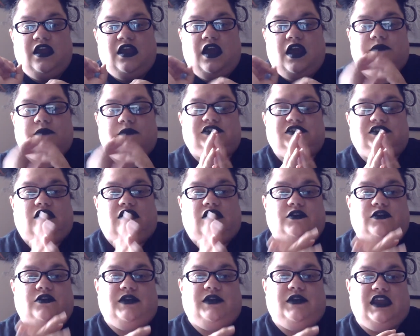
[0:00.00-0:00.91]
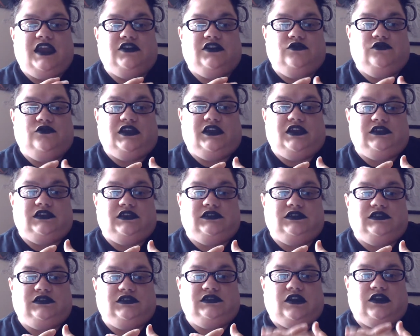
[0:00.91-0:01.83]
"I'm sorry, we can't do
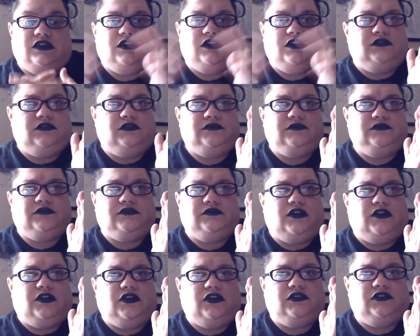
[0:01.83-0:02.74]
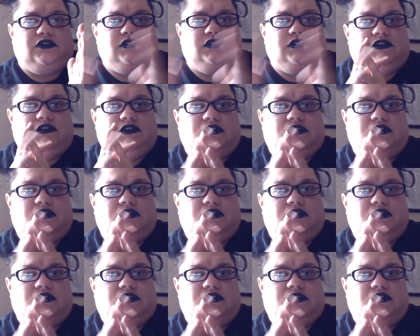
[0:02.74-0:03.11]
this," or